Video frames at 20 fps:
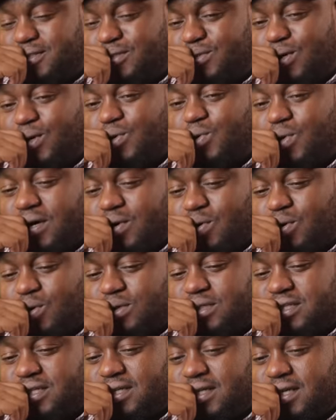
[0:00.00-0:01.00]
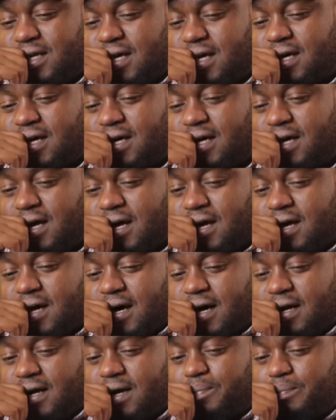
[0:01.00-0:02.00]
So ilikuwa closing day.
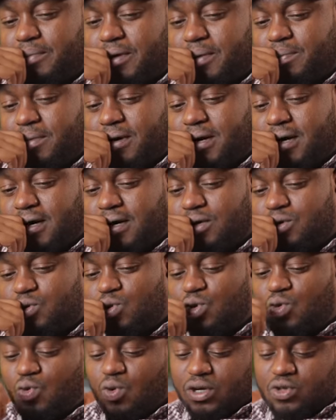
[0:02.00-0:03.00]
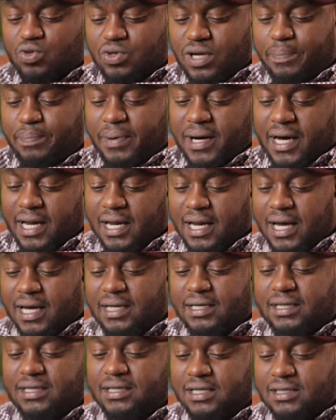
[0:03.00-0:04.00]
And I remember tulikuwa tunapanga
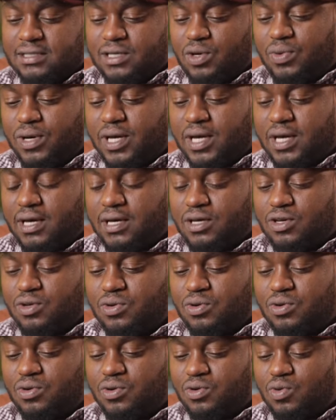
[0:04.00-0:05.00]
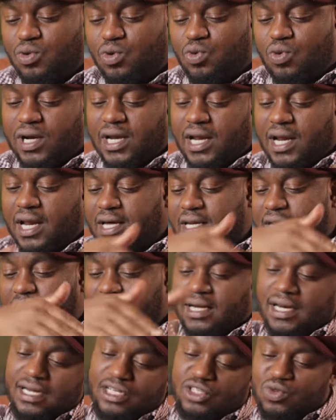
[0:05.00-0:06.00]
line. There's a way, you know, kulikuwa na line
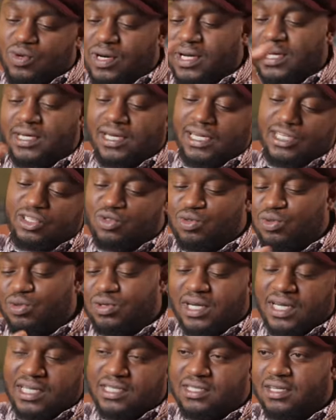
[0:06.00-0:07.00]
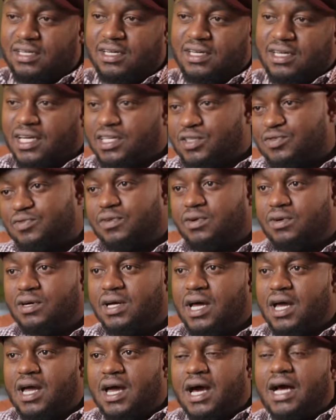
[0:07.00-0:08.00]
ya class 1, class 2, class 3, class 4.
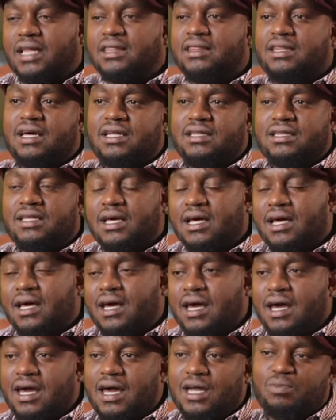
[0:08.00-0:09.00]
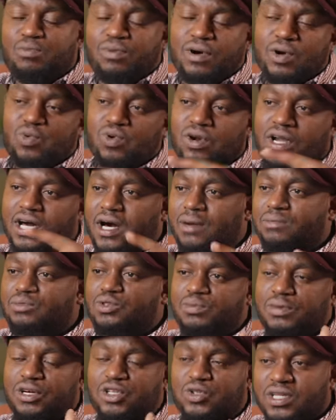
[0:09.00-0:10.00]
And then the head boy will come
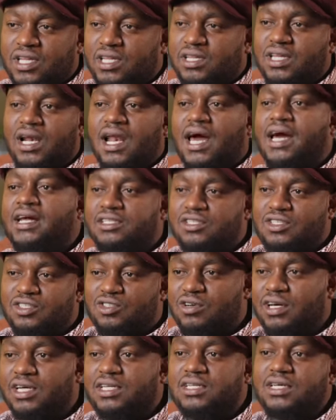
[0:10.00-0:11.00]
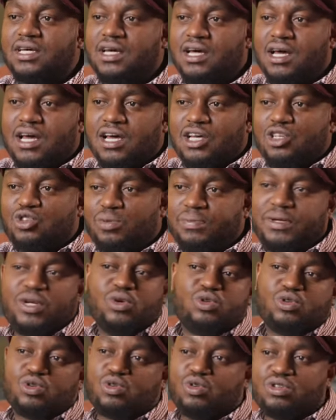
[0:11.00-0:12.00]
to make sure that the line is straight. So
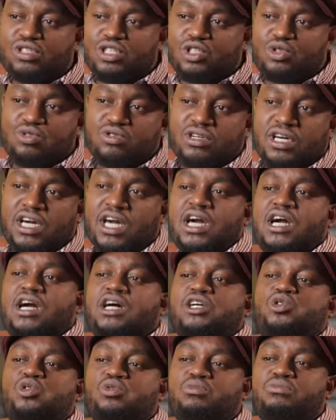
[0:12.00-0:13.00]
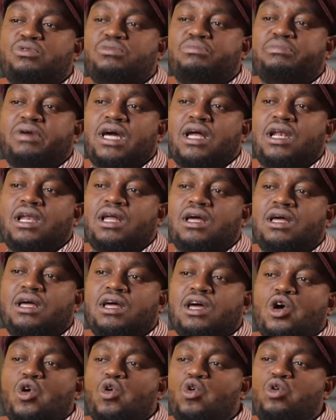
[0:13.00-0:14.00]
mino chokozi tu ni kaya katumbu mbele.
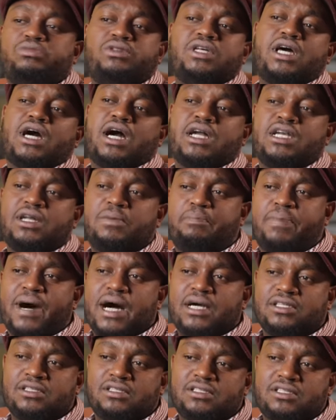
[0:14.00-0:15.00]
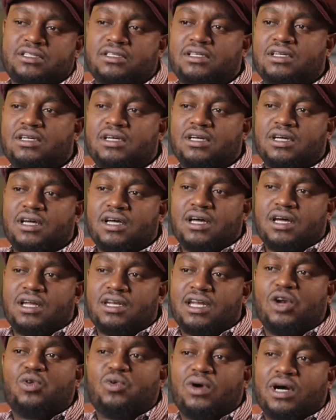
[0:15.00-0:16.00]
Umse akani punch.
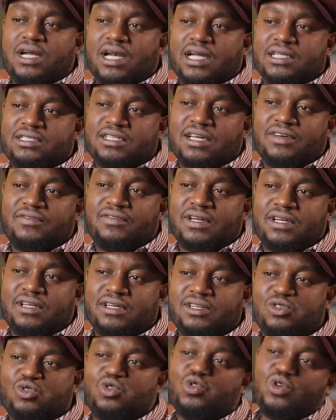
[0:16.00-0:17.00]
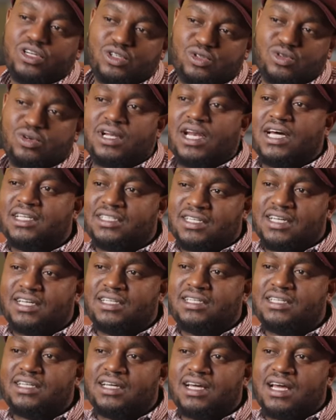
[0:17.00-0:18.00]
Nalikuwa class 7, going to class
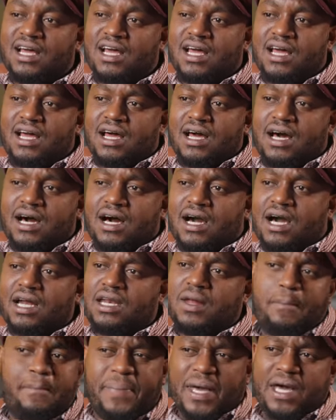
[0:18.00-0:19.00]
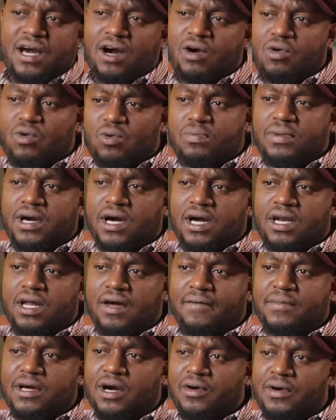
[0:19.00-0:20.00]
8. Akanipiga ngumi,
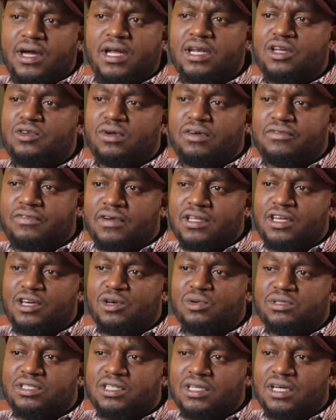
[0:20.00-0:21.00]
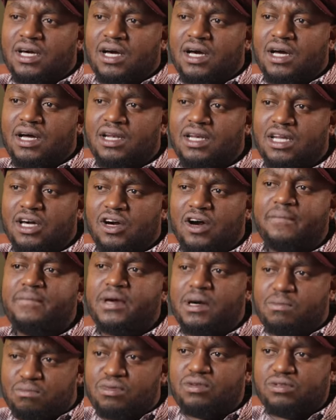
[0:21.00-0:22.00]
akaniambia wewe ni unafanya ujinga.
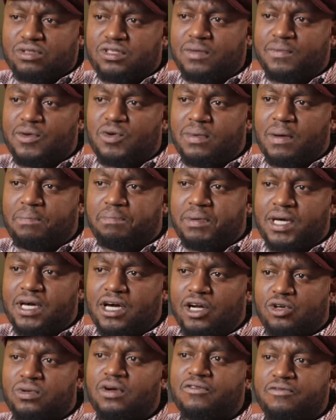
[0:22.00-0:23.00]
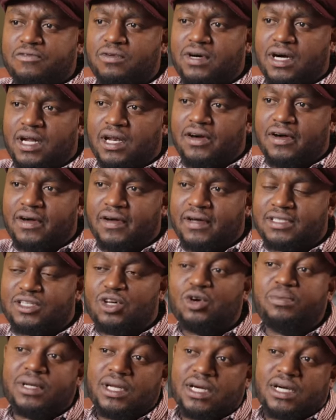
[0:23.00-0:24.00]
Nikamwambia boss, nime umepiga tunafunga naye.
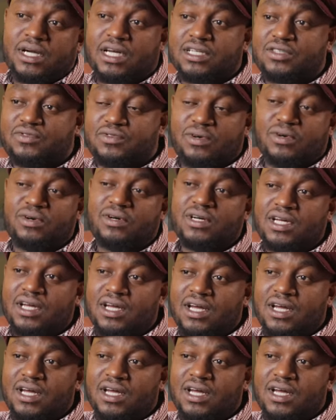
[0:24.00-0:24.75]
Sasa mimi ni class 4.